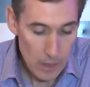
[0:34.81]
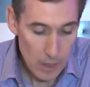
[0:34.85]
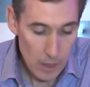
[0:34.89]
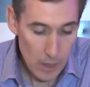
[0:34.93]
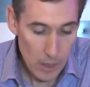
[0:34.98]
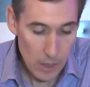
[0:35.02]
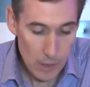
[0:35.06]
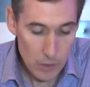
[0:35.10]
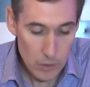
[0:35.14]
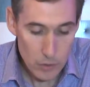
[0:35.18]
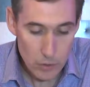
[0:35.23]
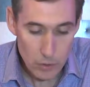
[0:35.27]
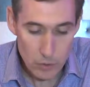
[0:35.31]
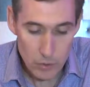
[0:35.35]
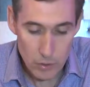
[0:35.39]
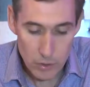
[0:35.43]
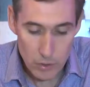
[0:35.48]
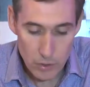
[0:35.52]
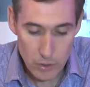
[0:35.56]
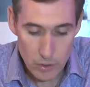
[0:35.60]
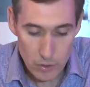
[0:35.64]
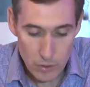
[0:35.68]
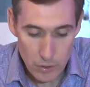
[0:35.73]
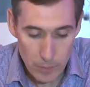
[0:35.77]
Uh, so
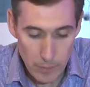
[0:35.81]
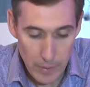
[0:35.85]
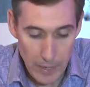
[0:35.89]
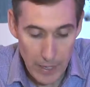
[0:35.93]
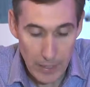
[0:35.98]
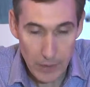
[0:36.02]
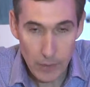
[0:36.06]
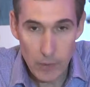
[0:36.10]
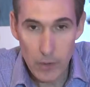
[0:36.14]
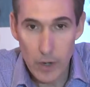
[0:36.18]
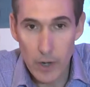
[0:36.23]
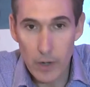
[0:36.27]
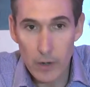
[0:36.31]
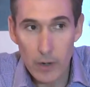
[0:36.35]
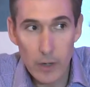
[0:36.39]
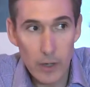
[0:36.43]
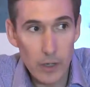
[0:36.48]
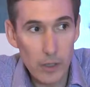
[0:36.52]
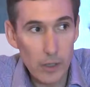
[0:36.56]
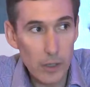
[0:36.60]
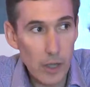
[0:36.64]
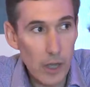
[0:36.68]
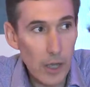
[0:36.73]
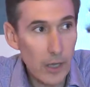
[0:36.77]
just some background on
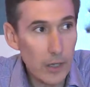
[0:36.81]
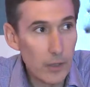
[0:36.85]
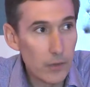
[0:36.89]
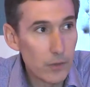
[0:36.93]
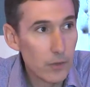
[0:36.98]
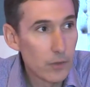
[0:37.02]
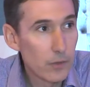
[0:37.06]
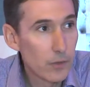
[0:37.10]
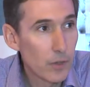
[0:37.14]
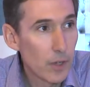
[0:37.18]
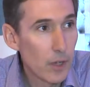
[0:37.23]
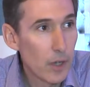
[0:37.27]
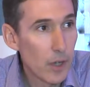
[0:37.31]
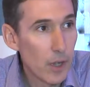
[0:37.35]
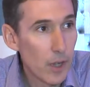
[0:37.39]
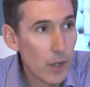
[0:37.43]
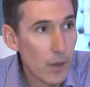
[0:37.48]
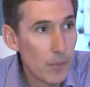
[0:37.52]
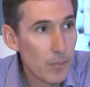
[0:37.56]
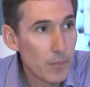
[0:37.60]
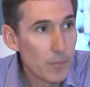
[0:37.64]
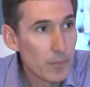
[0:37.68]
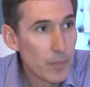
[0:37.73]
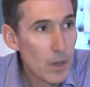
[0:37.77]
Alliance.
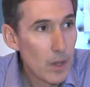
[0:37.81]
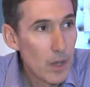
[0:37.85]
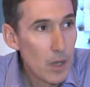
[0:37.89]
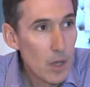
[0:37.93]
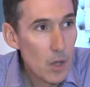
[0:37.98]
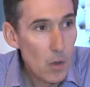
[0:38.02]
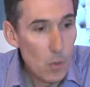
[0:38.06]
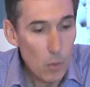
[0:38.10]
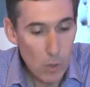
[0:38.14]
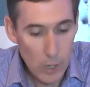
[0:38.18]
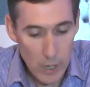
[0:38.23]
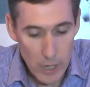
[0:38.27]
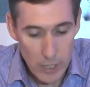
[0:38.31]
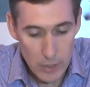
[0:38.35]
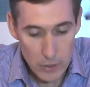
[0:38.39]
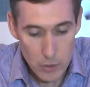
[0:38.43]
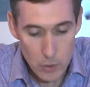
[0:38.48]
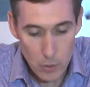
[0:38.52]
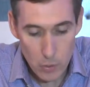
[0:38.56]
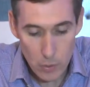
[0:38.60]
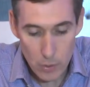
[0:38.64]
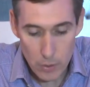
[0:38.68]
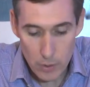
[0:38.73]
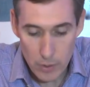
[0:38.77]
Uh, We're
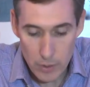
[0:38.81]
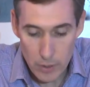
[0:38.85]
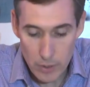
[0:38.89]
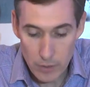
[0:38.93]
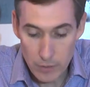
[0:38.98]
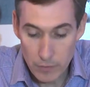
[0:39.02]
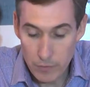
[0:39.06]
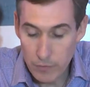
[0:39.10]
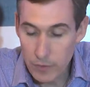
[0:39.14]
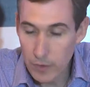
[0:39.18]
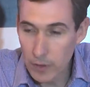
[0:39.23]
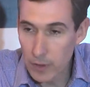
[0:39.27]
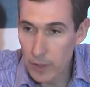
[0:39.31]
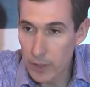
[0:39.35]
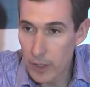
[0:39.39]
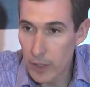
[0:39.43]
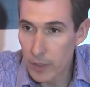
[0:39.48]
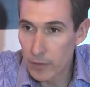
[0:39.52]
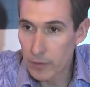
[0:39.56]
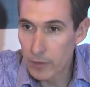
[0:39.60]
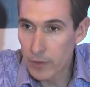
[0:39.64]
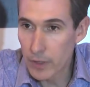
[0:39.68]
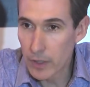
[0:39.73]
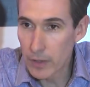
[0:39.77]
headquartered in
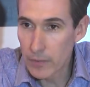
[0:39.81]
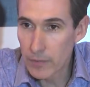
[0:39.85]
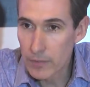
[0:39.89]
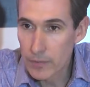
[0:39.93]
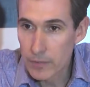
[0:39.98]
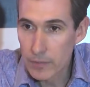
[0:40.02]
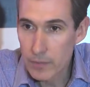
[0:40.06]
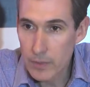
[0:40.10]
Philadelphia.